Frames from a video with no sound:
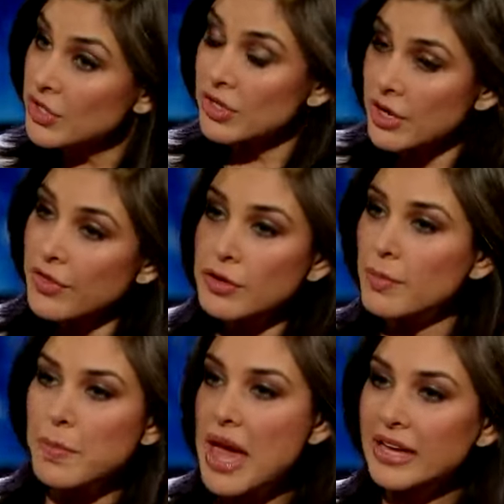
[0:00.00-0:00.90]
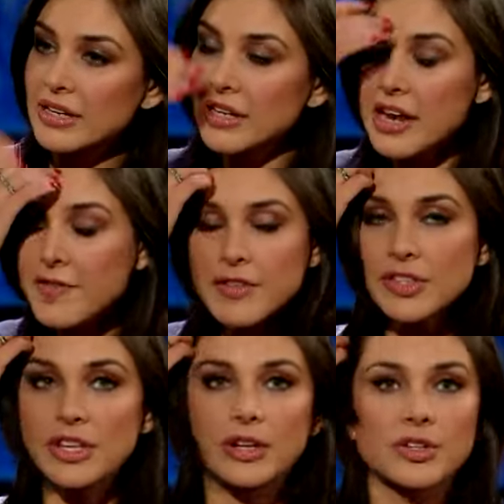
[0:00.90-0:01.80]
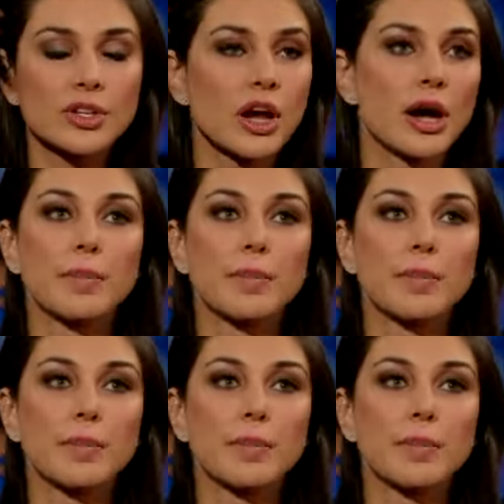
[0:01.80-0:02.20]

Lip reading: which is another magnificent